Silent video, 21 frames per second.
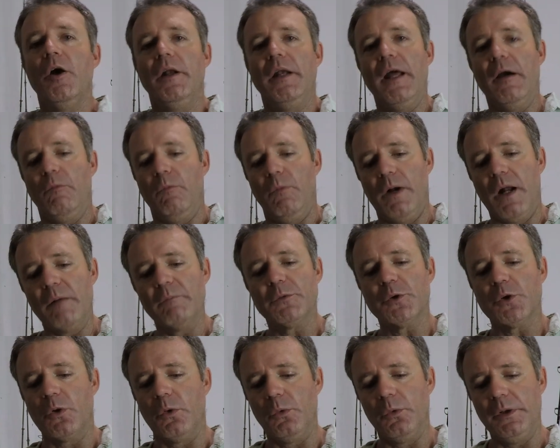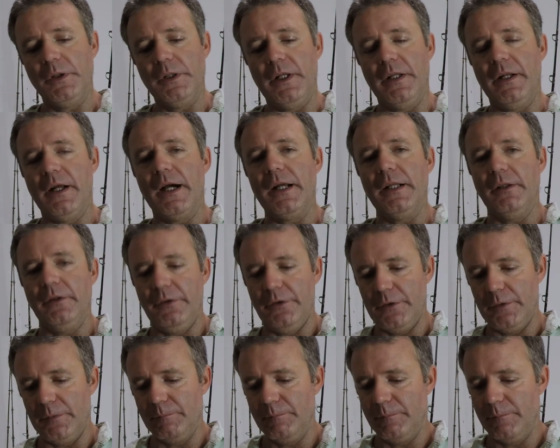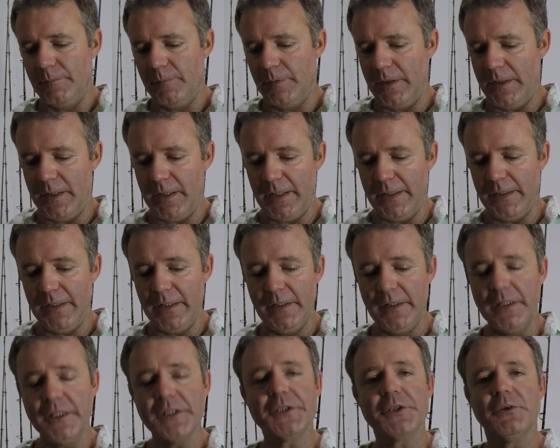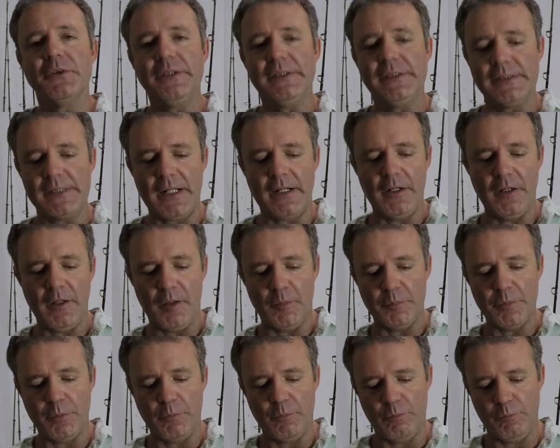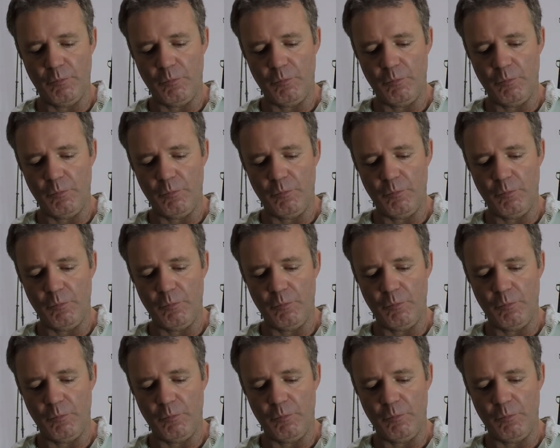Now, when I'm trolling an Ilander and I initially set it up,